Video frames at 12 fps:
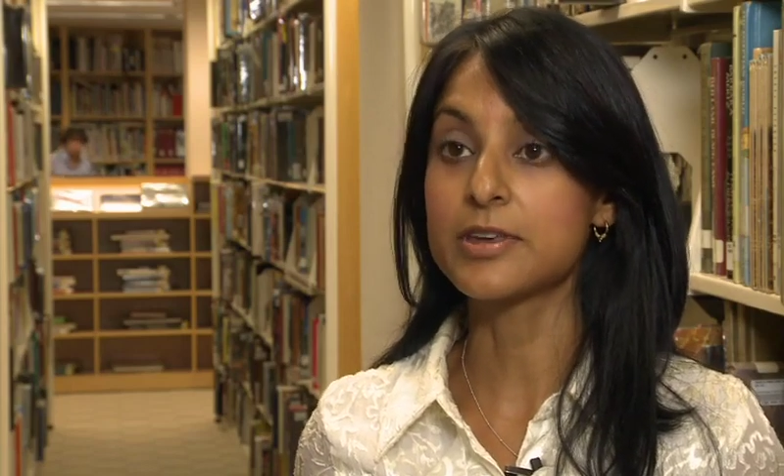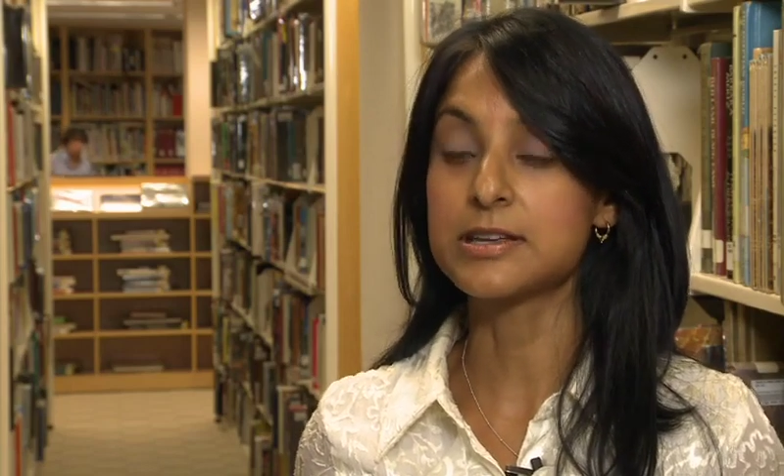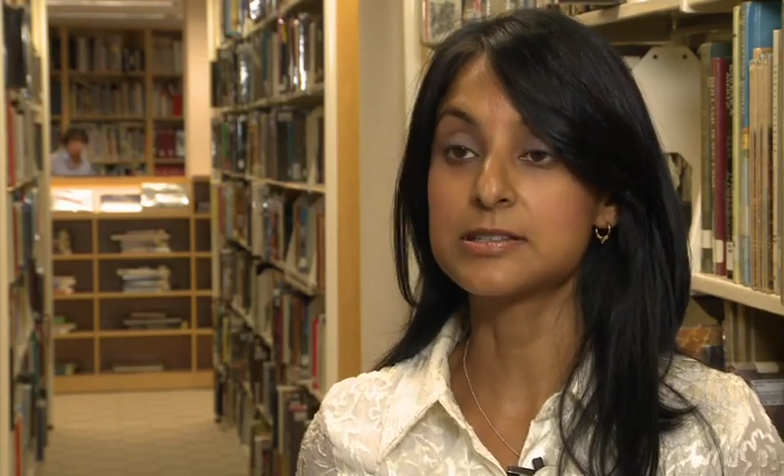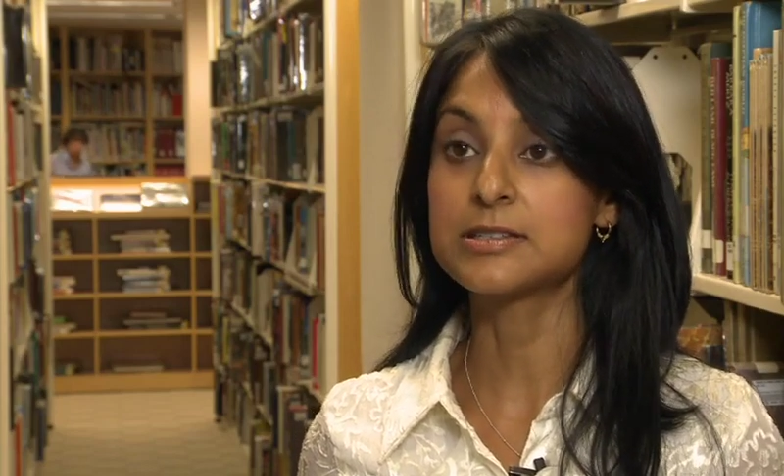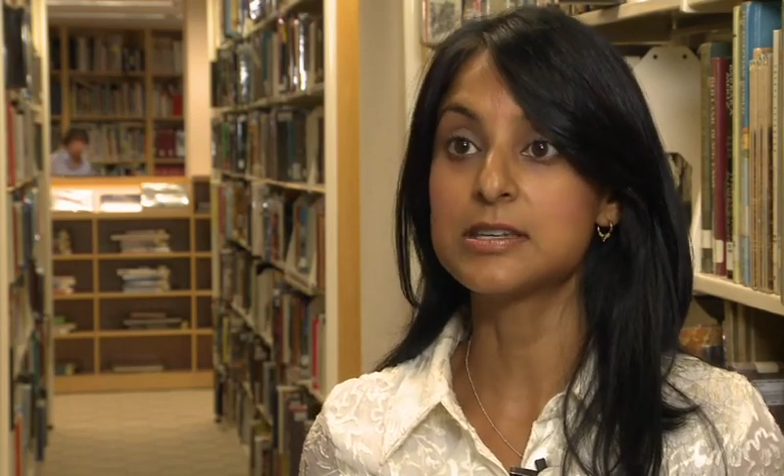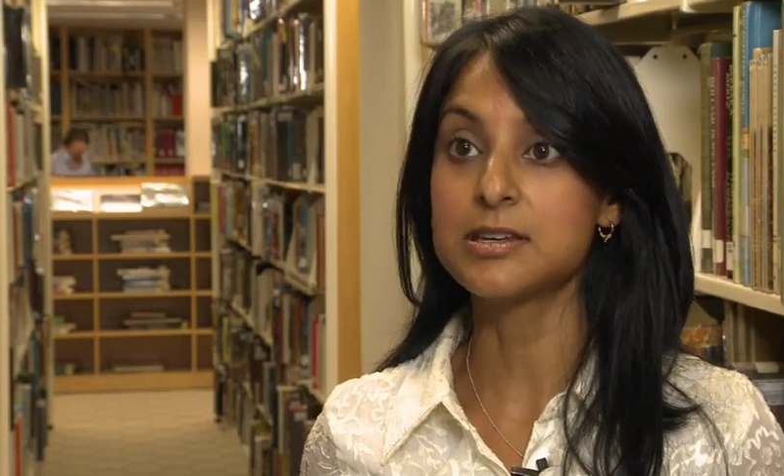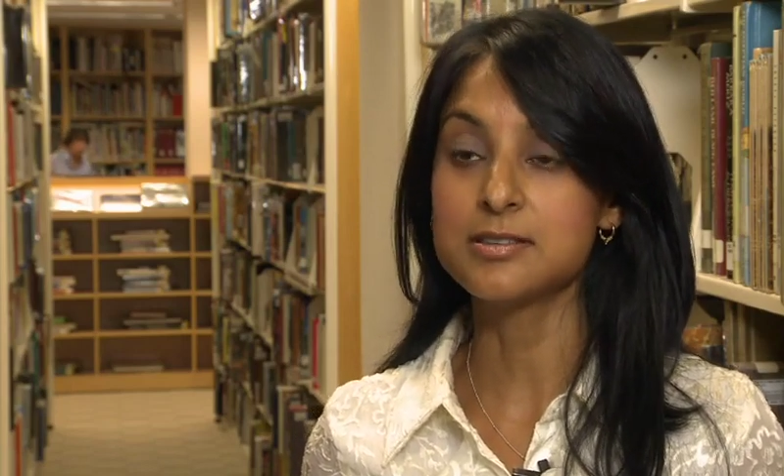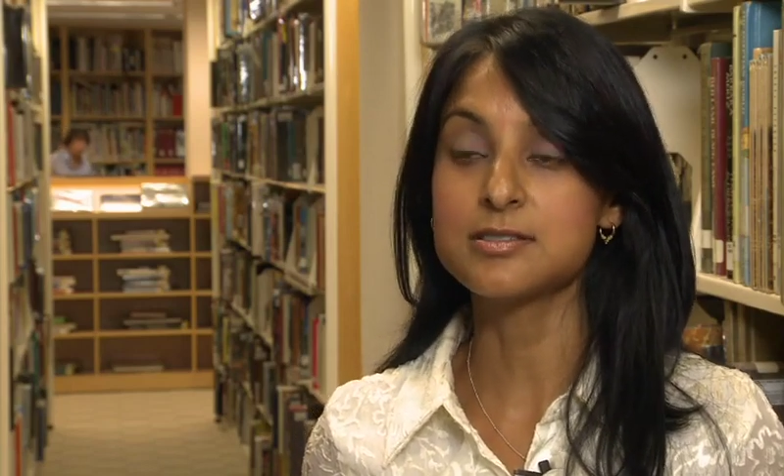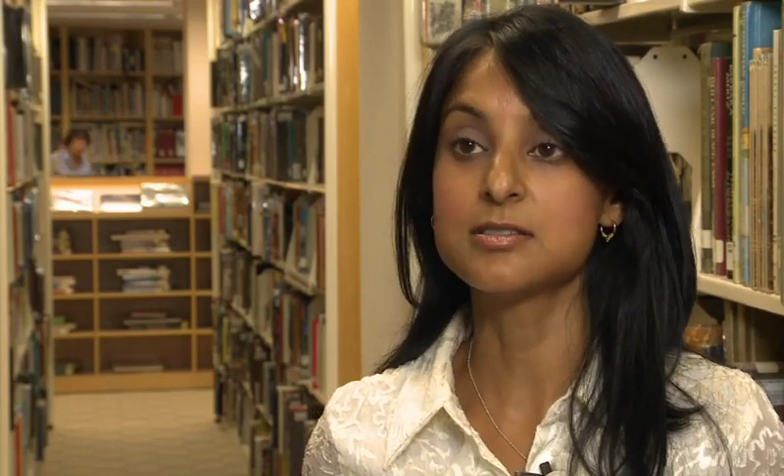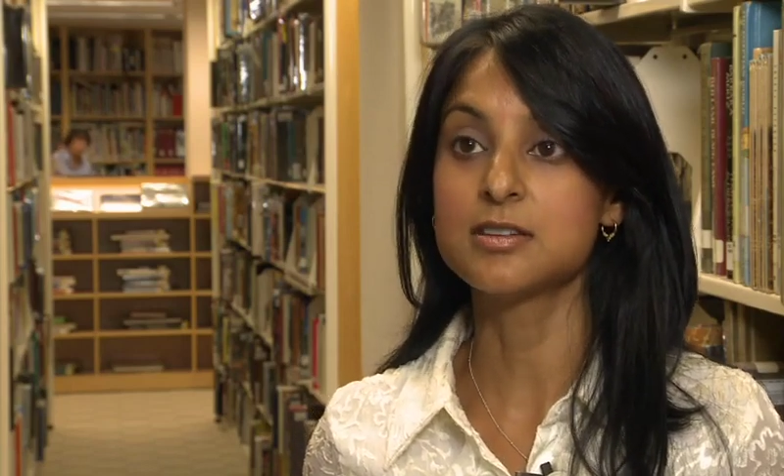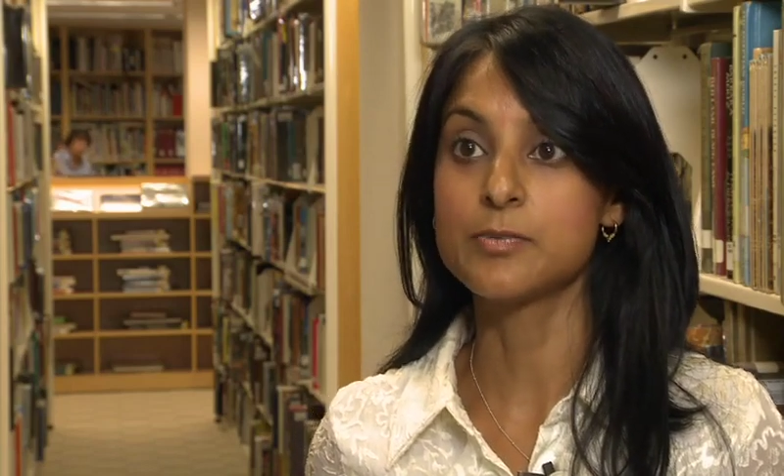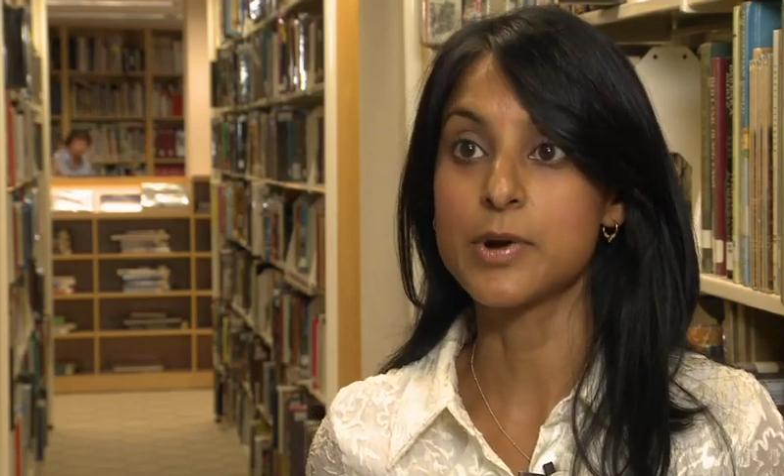that
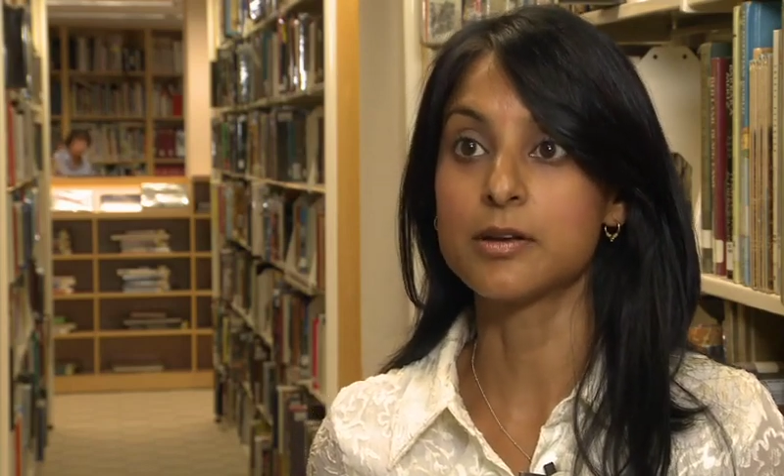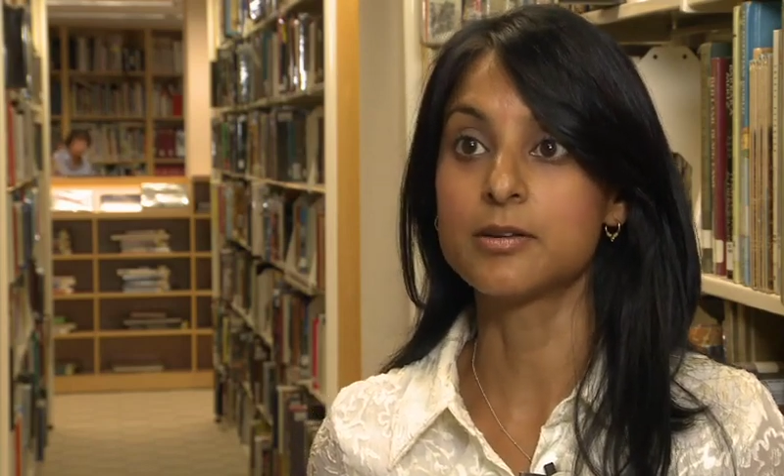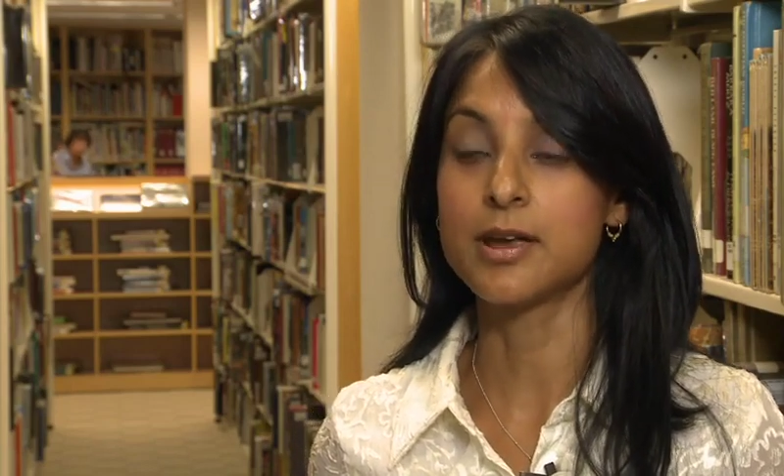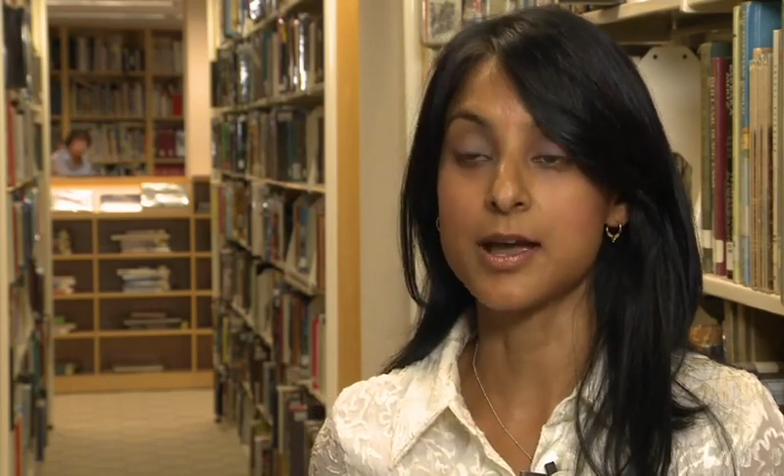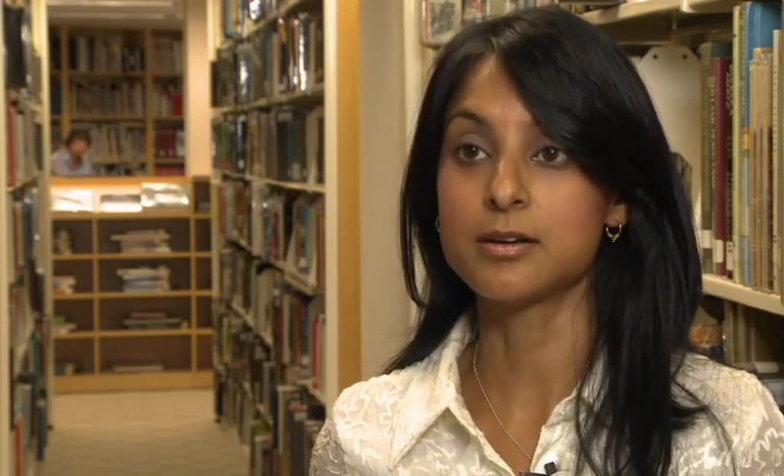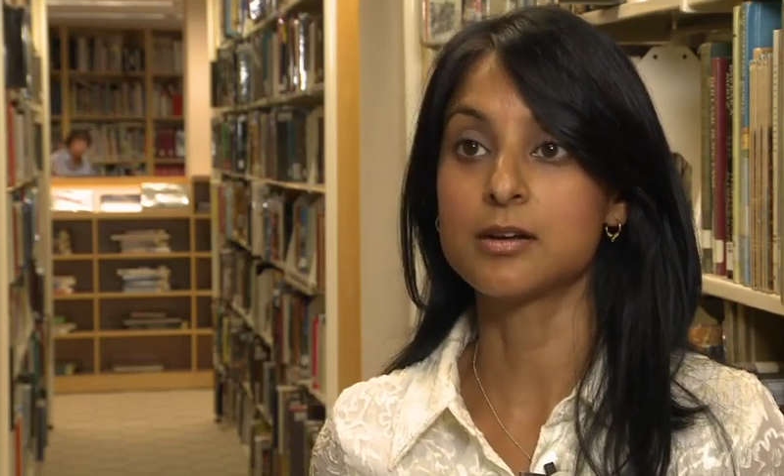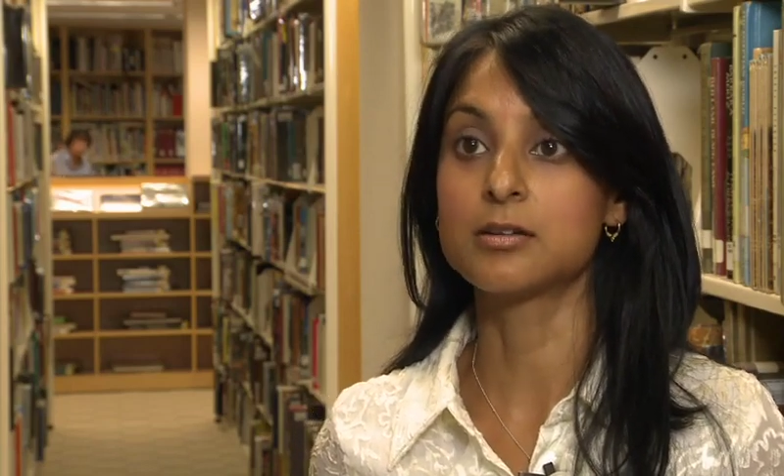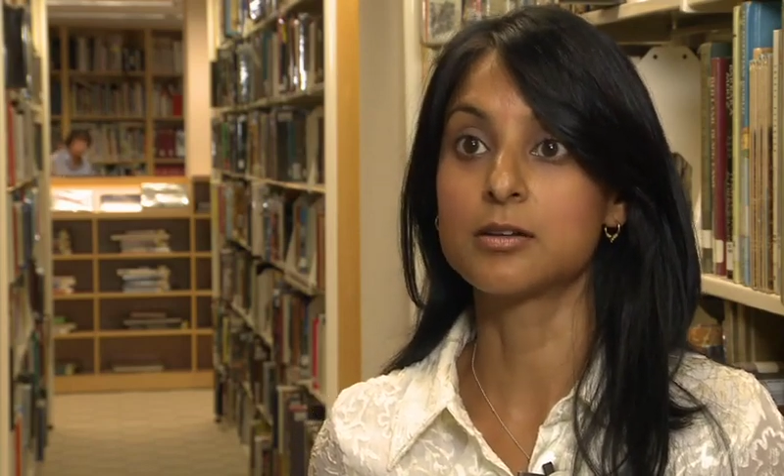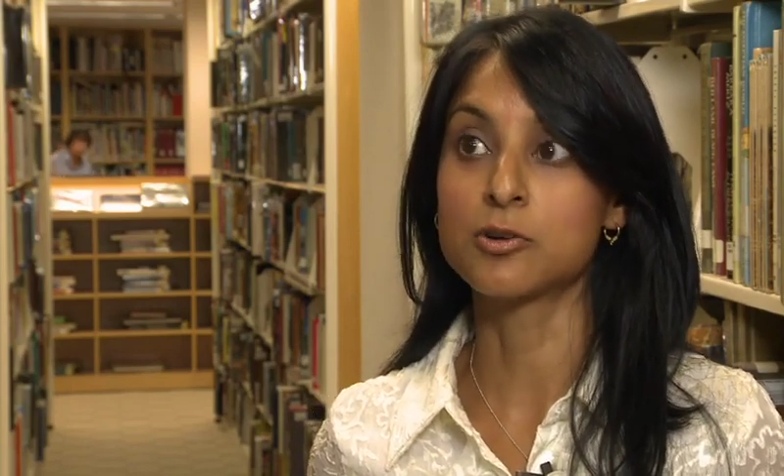teens need about nine and